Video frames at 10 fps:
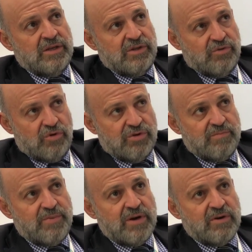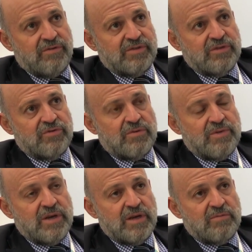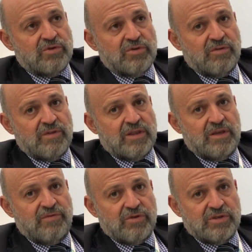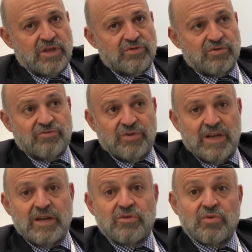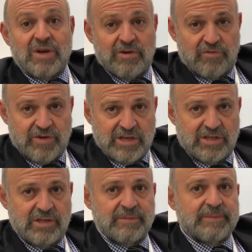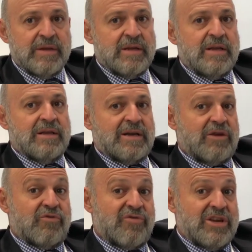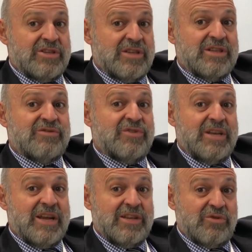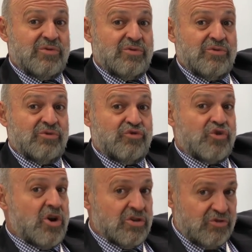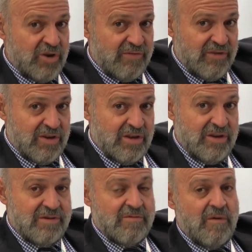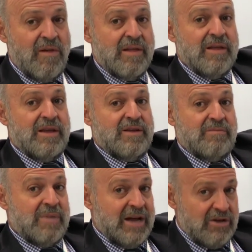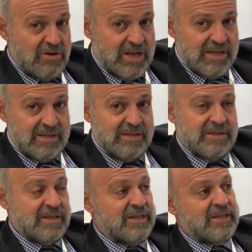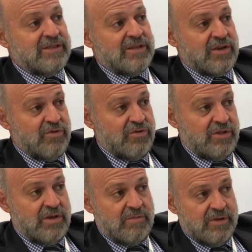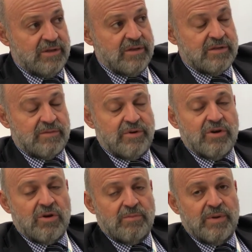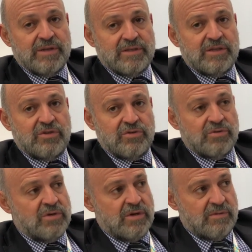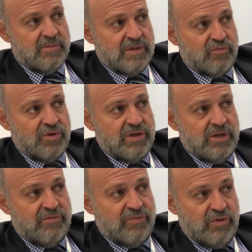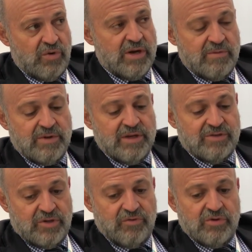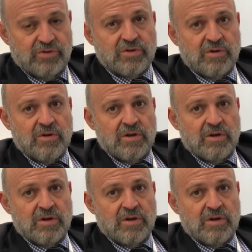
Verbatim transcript: In the northern part of Central America, most of the deforestation is related to cattle ranching. Cattle ranching is related to drug trafficking and violence and insecurity. I mean, it's a very complex issue. But if we want to be serious